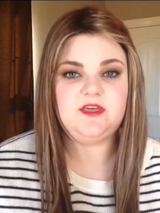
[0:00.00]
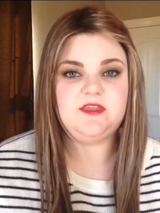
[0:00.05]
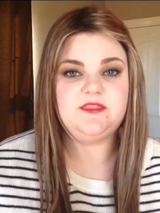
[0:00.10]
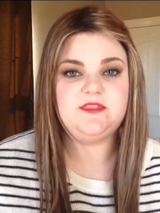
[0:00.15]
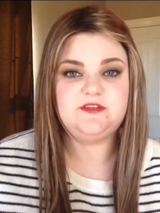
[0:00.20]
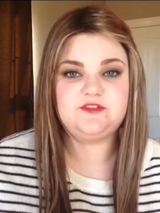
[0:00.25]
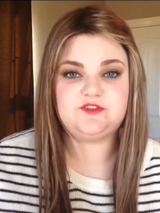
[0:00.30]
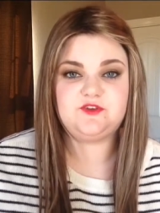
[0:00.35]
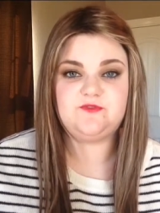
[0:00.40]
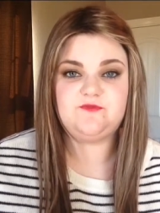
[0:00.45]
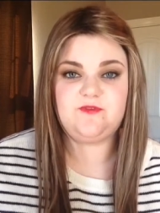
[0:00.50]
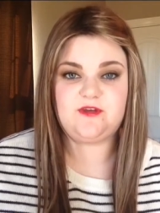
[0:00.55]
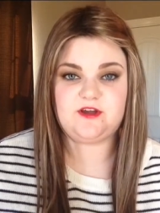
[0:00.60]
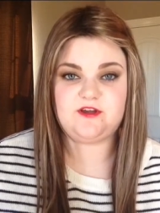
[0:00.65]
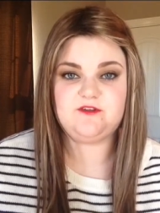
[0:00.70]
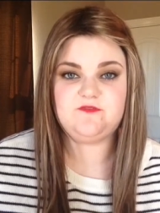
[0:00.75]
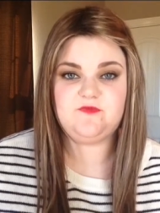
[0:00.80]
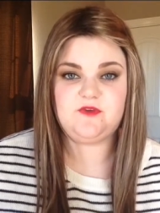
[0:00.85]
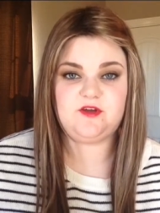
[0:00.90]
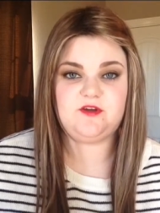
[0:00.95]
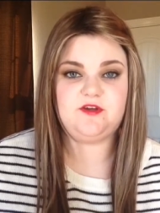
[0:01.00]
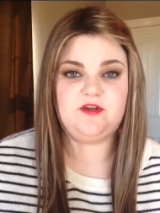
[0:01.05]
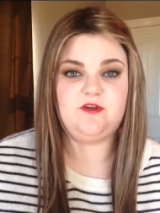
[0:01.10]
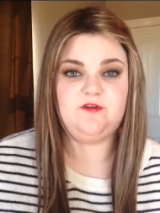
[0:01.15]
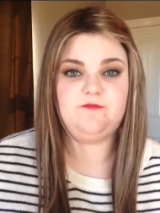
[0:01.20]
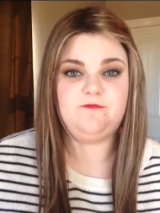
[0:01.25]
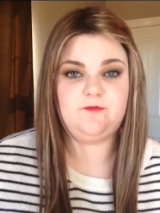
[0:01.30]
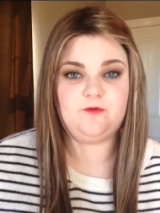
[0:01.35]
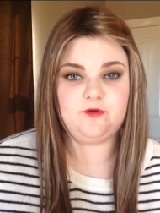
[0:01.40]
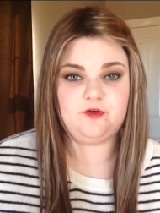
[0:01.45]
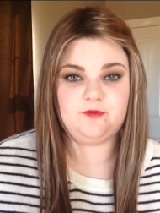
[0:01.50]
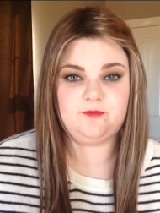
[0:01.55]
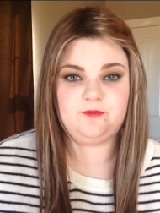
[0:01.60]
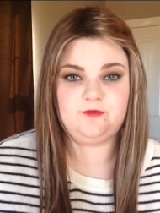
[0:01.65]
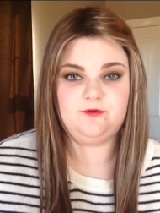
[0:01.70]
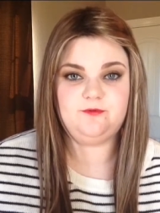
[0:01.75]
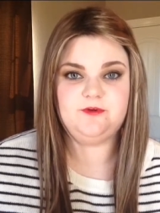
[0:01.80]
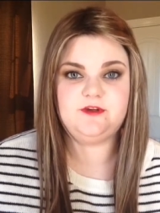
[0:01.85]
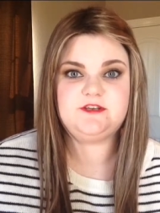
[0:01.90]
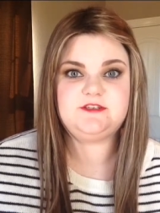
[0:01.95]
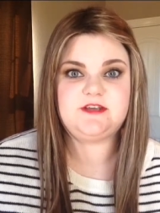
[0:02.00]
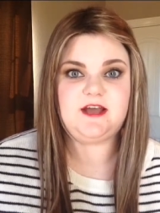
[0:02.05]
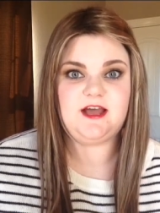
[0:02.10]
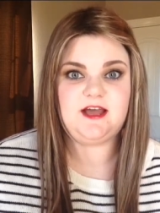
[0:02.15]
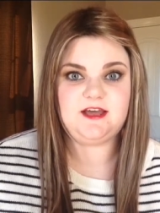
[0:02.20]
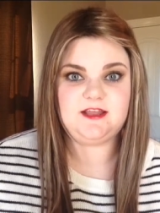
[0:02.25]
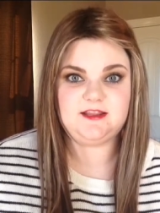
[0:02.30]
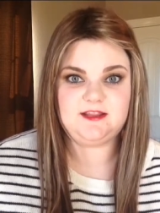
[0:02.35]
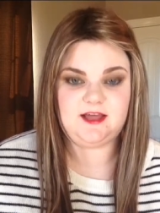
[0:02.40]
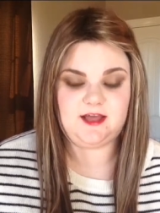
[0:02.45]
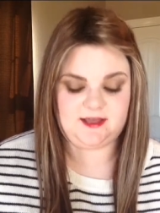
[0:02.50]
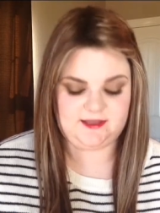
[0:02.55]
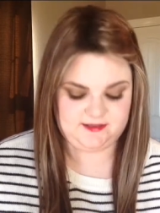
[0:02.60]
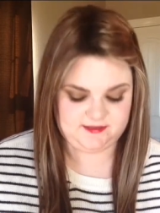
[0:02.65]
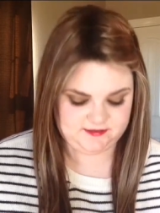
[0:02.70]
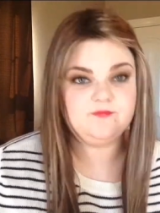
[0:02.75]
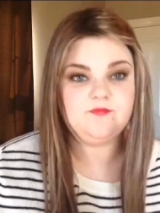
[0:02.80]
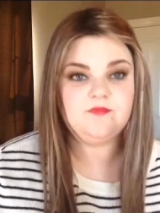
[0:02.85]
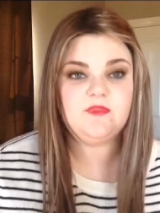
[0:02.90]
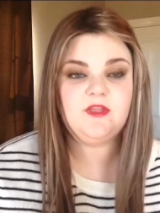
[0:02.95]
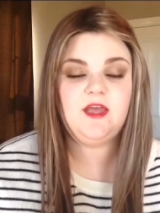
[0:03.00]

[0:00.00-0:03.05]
These are very affordable, which I like.